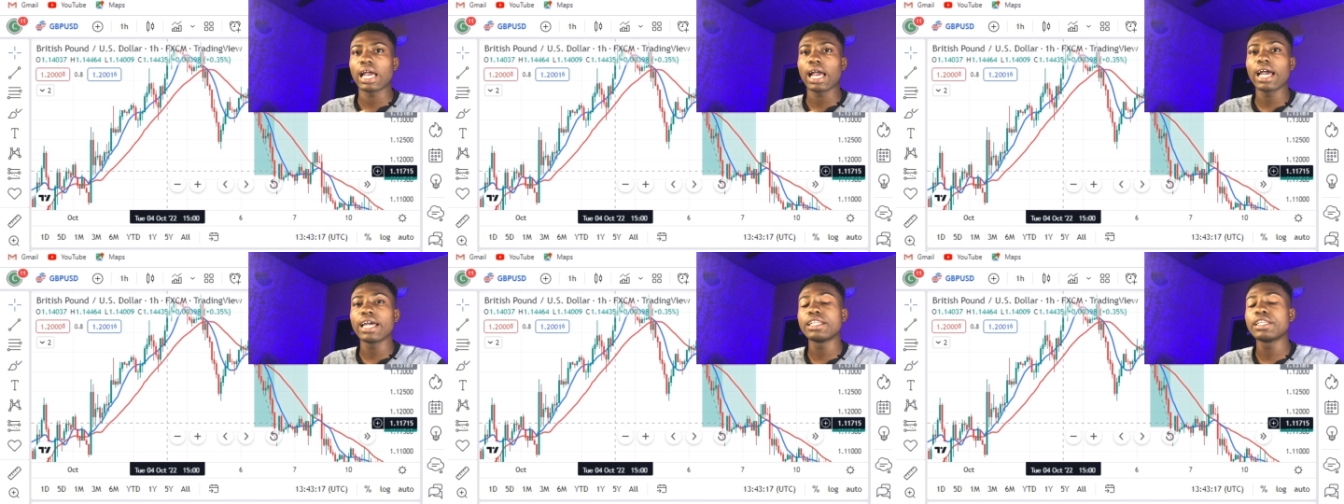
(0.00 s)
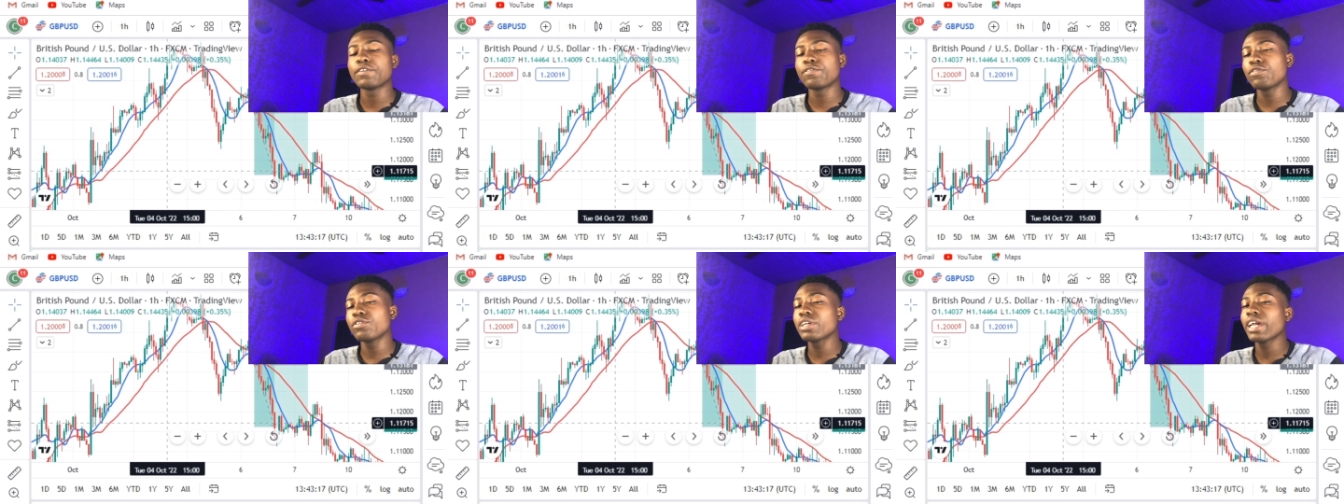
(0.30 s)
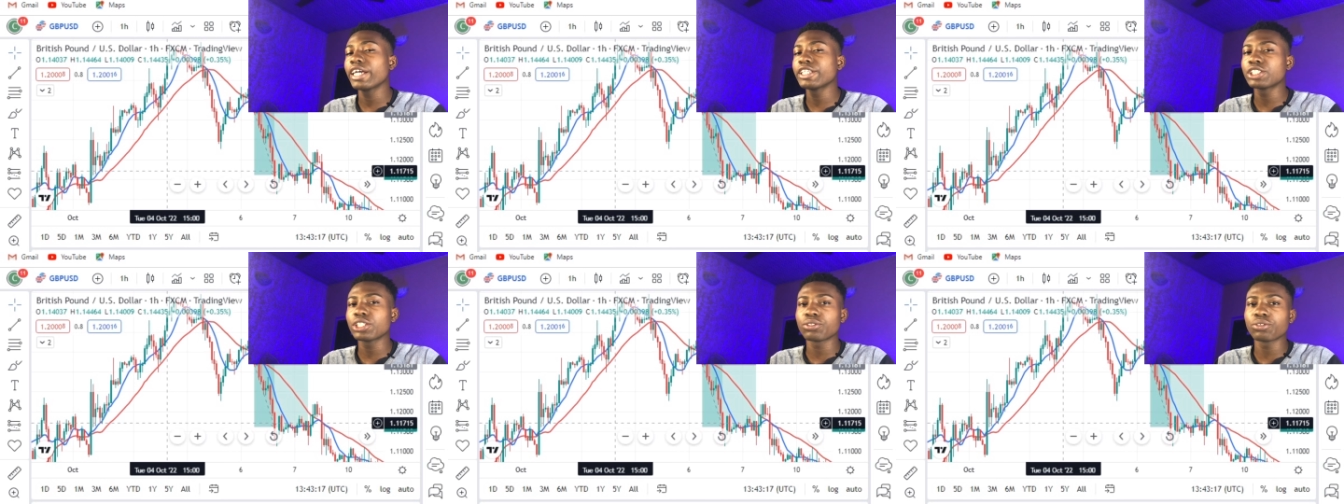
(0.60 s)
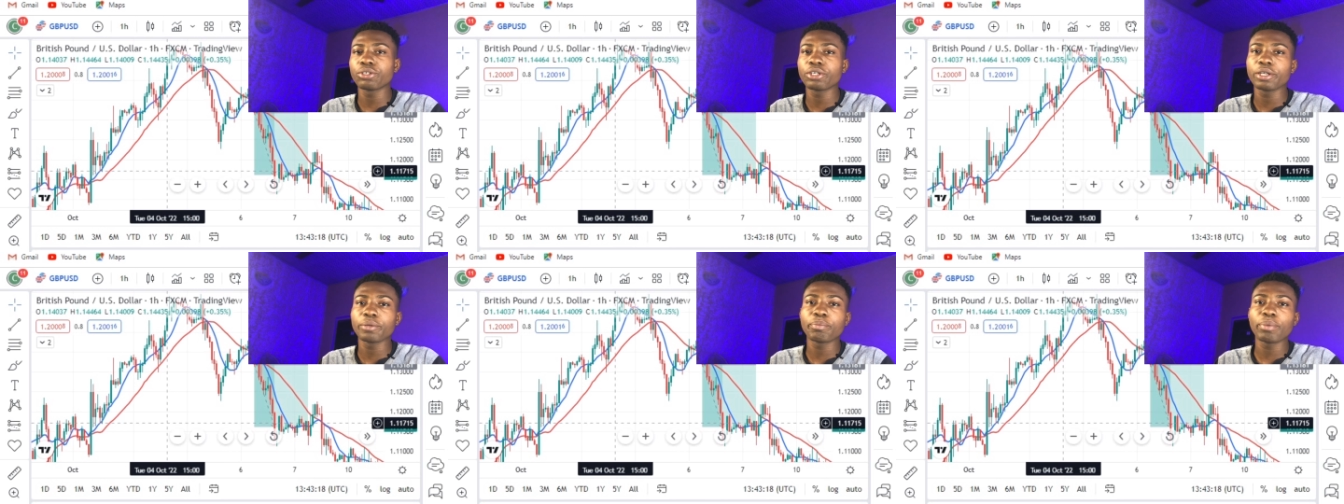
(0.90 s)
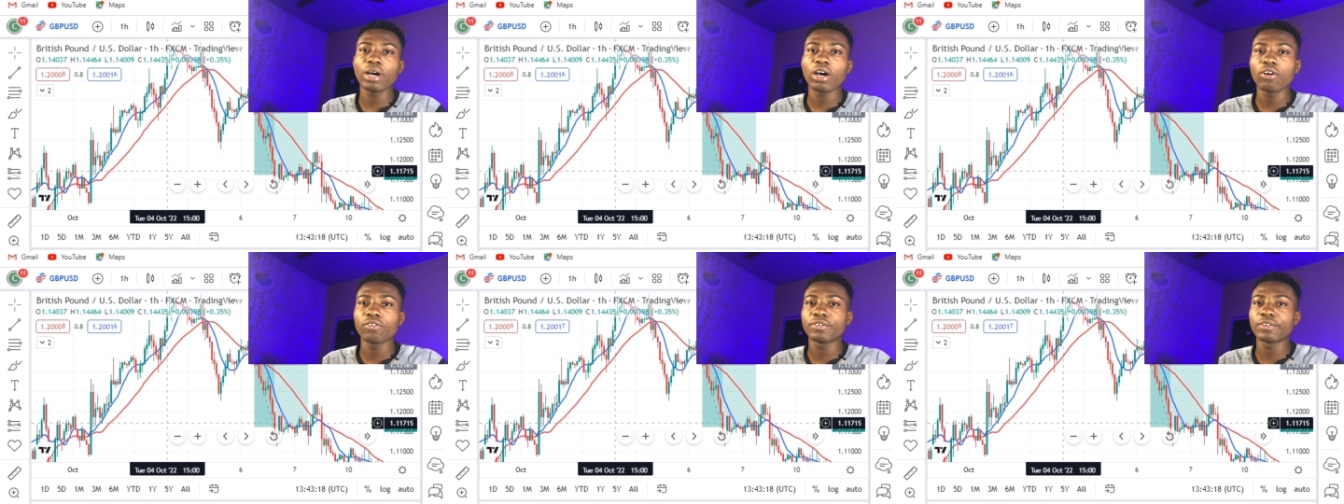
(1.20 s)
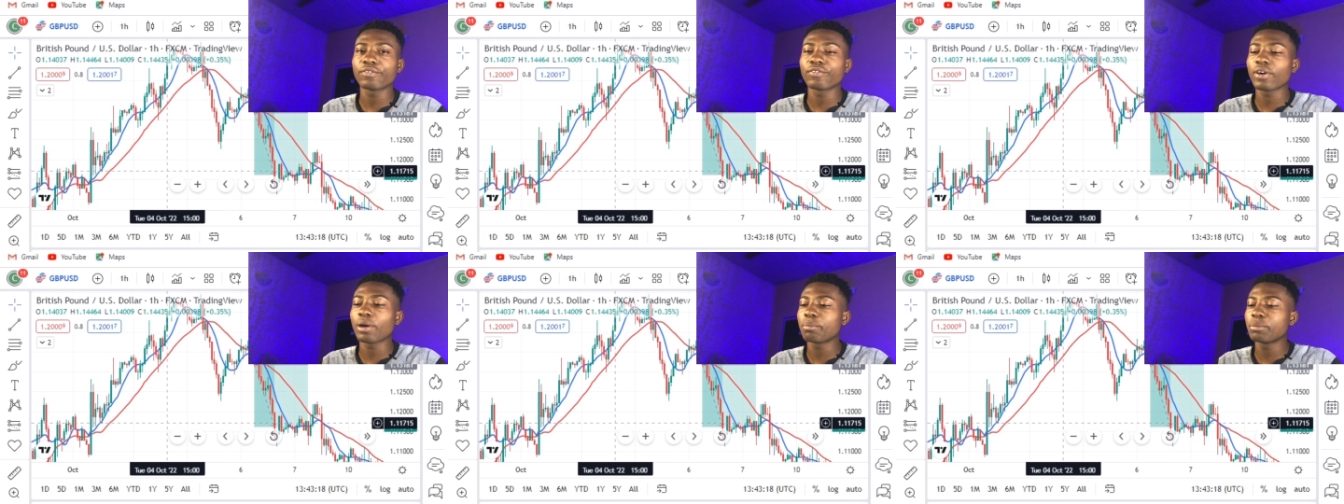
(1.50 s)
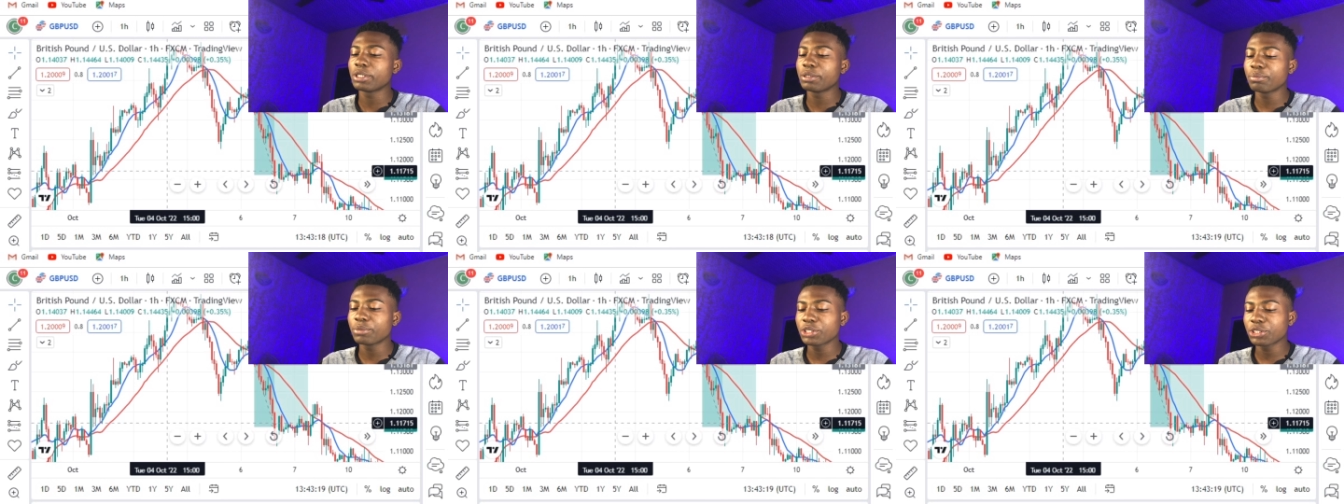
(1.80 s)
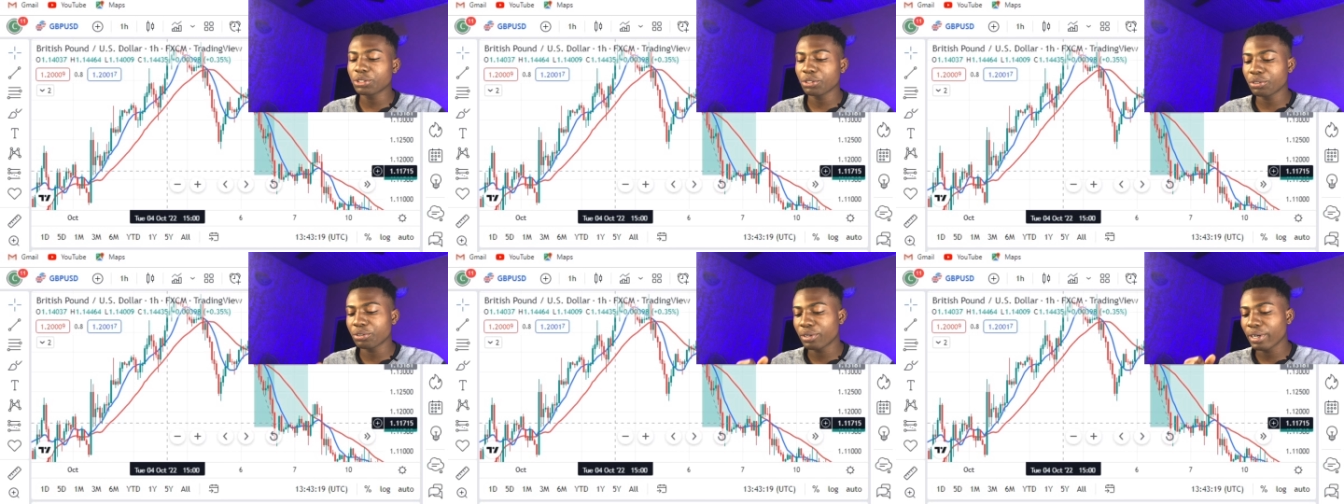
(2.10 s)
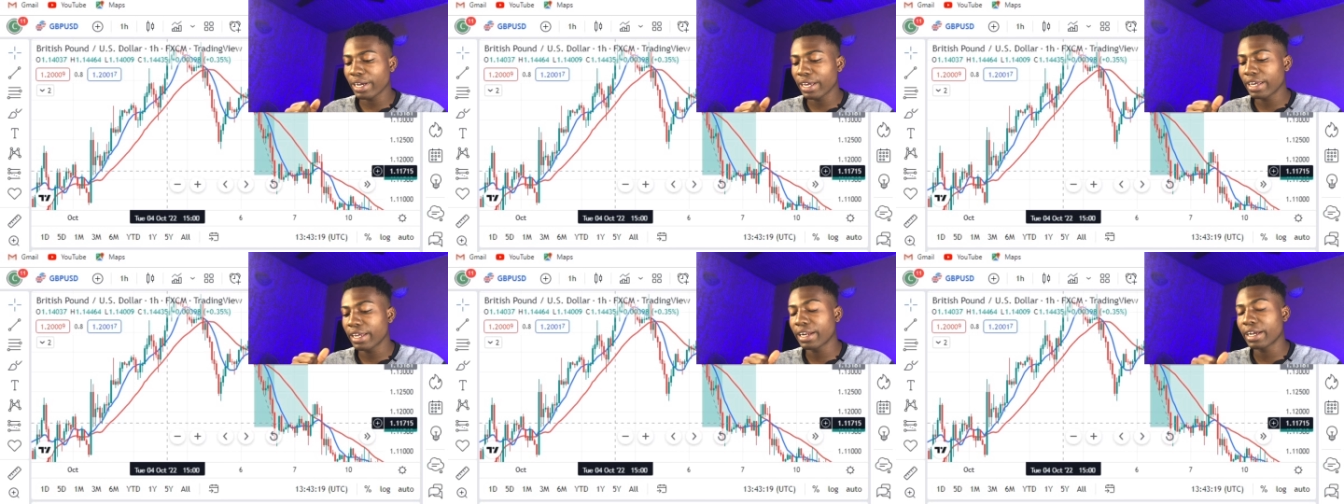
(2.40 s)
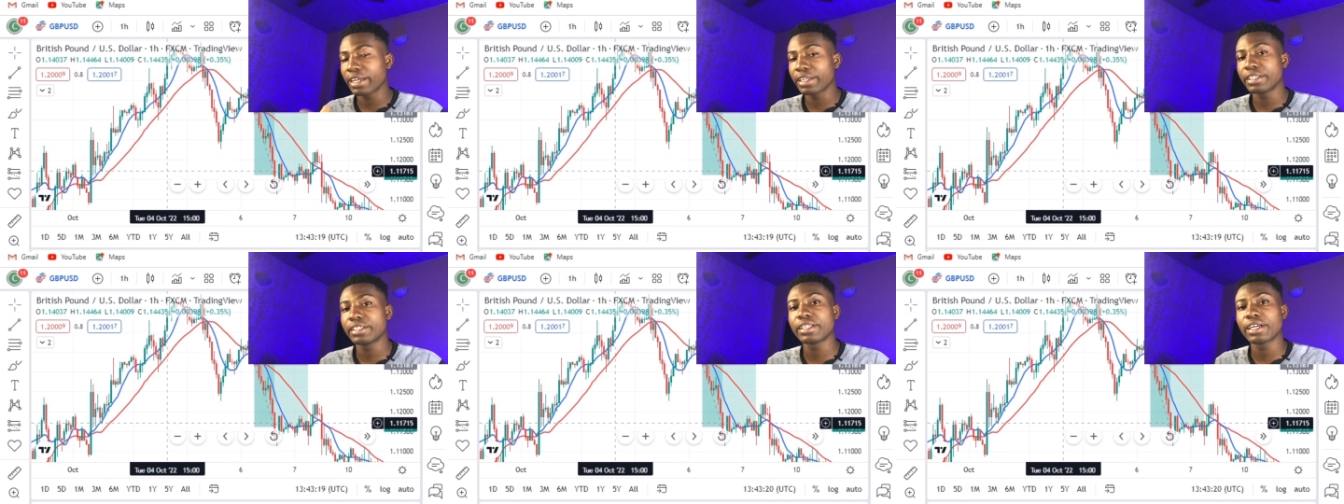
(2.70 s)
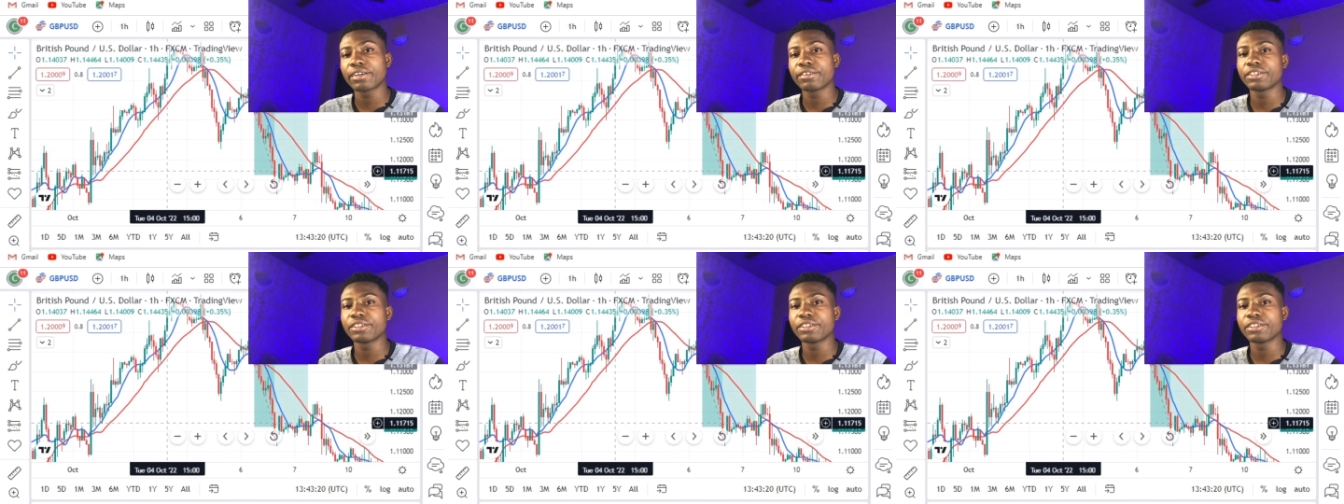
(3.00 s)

and if you guys are not yet part of the family make sure you go ahead and hit that